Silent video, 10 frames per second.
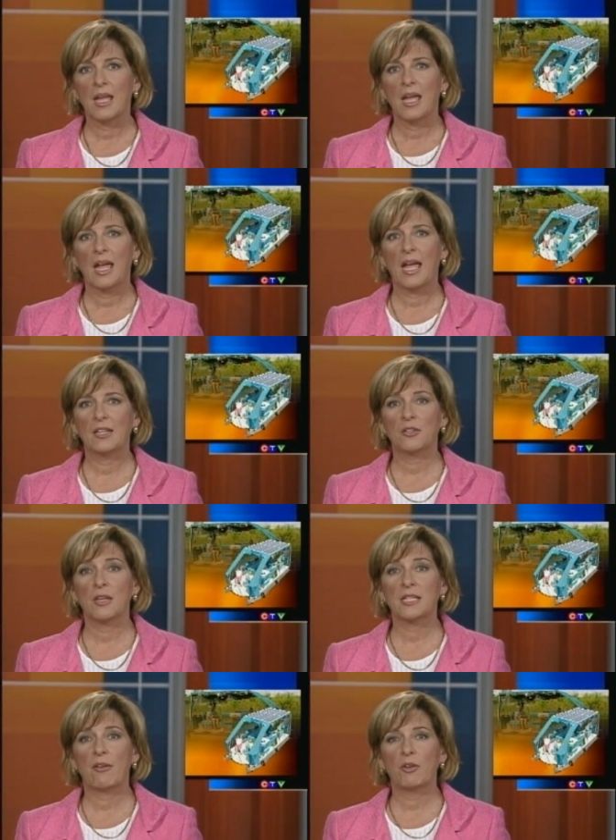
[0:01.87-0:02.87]
And an
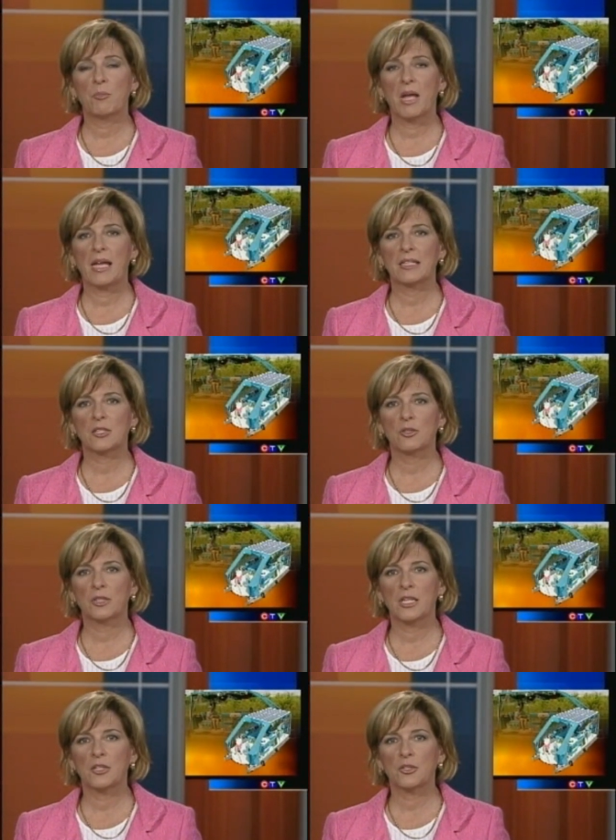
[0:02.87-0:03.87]
Ontario man is
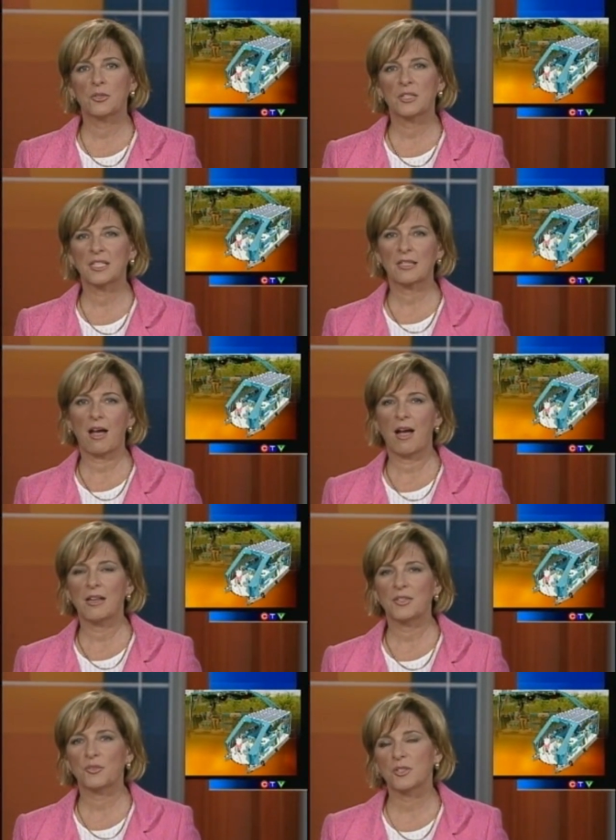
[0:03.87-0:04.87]
looking to the
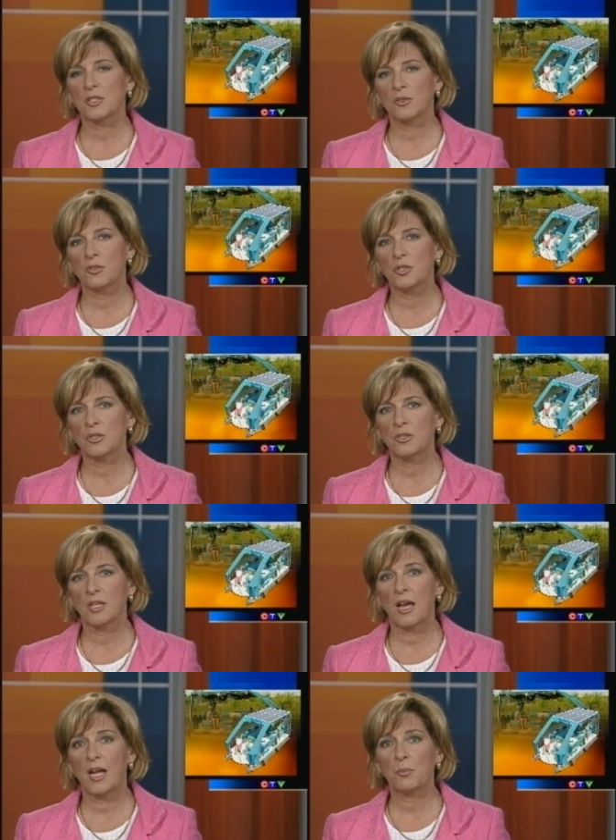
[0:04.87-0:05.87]
skies for a solution to
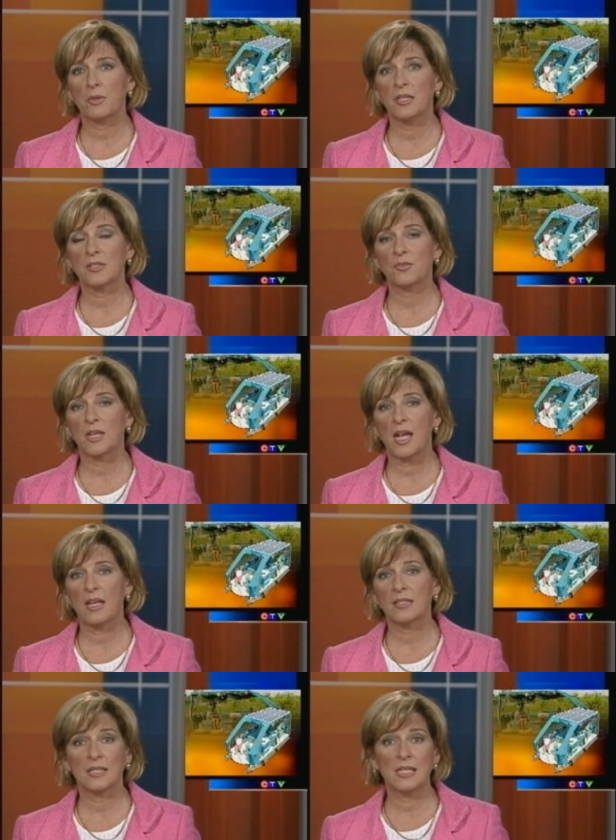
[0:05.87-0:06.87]
the high price of
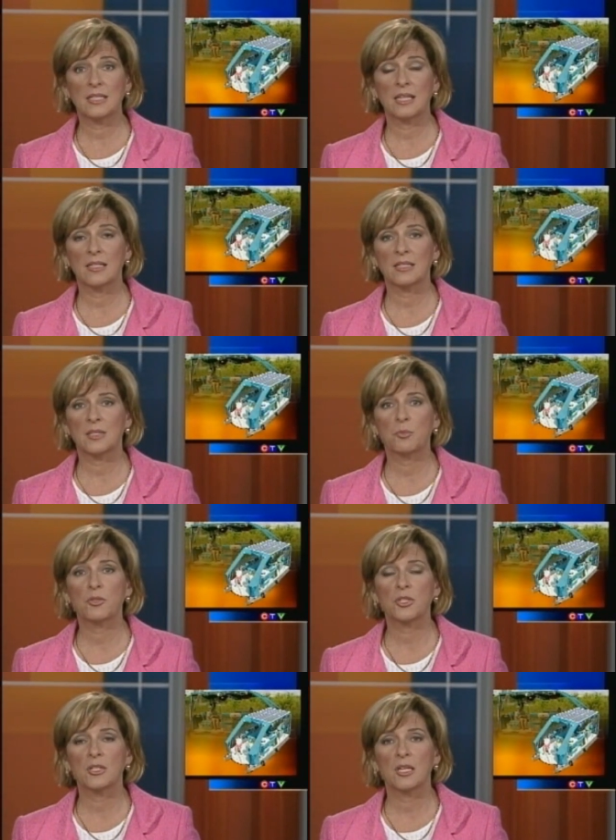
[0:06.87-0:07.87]
gas that he says is
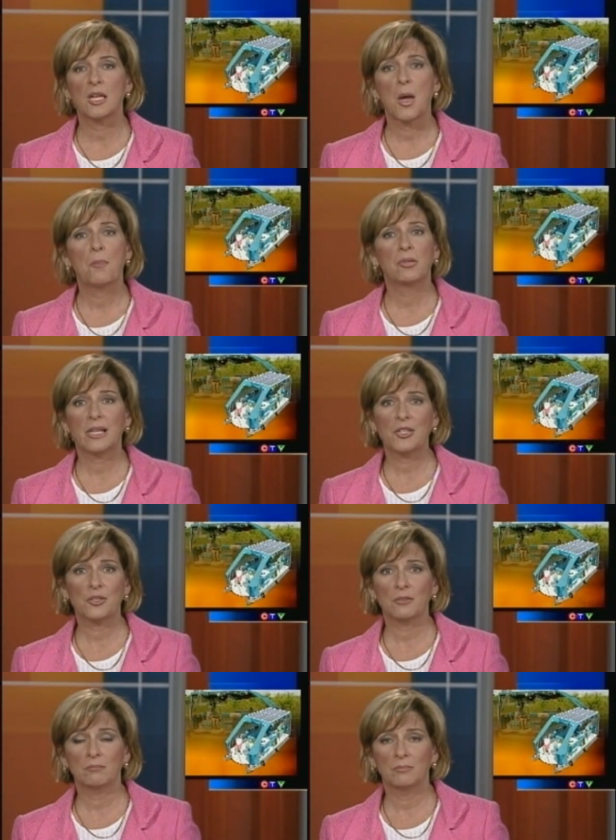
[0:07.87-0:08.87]
pushing the
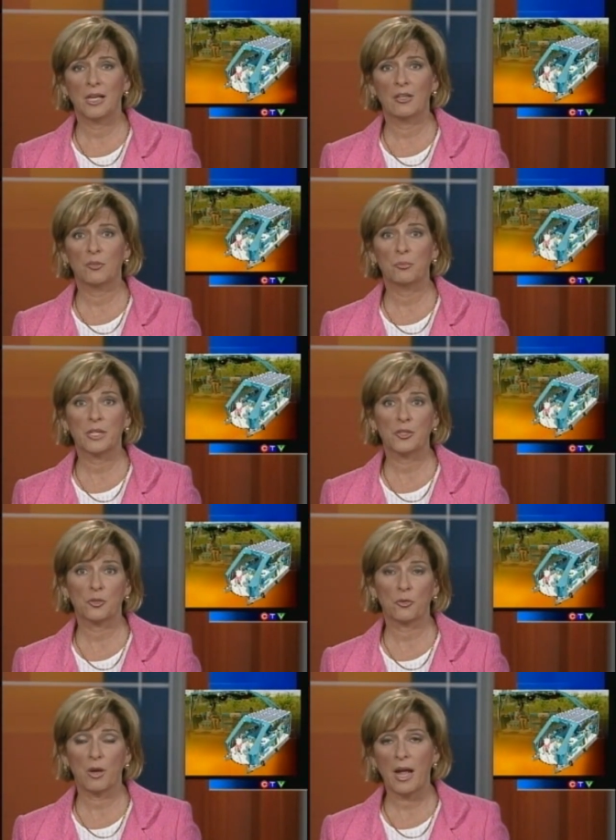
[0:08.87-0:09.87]
pleasure out of pleasure
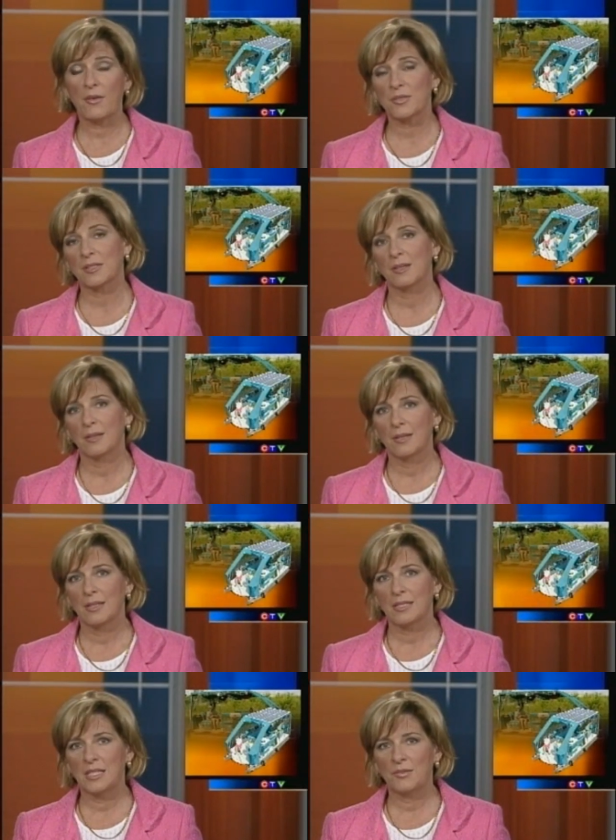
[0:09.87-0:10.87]
crafts.
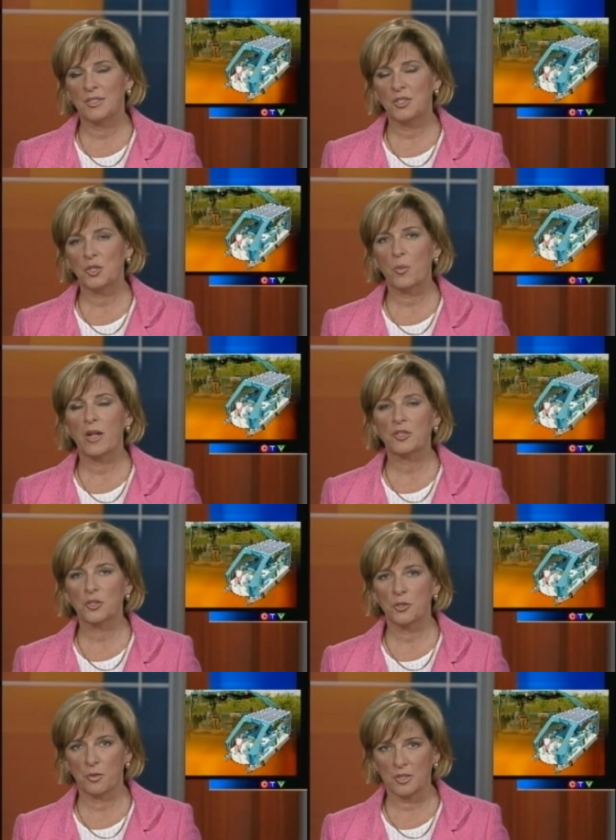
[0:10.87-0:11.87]
CTV's Joanne
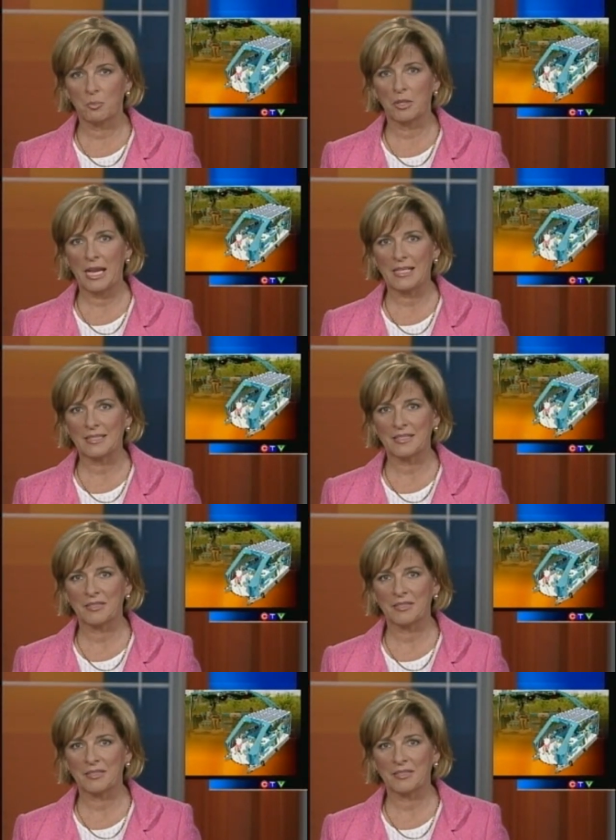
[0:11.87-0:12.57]
Schnurr explains.